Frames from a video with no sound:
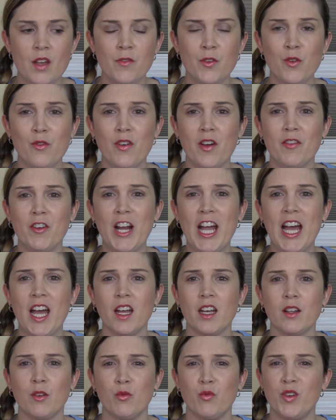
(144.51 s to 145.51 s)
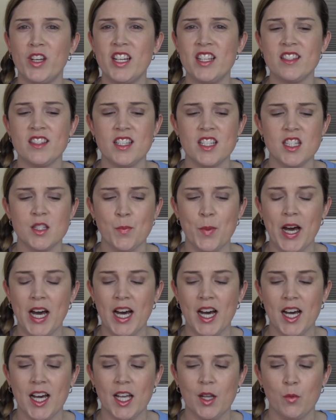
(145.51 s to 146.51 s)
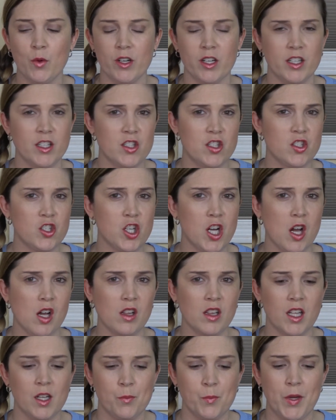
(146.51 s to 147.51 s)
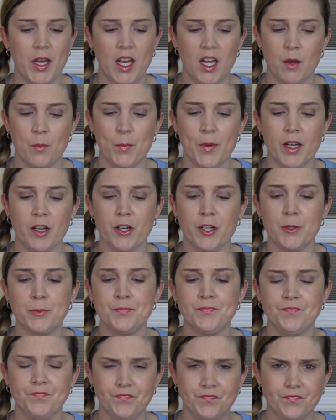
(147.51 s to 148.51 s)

if you've ever had a Reese's pie where it's chocolate and peanut butter,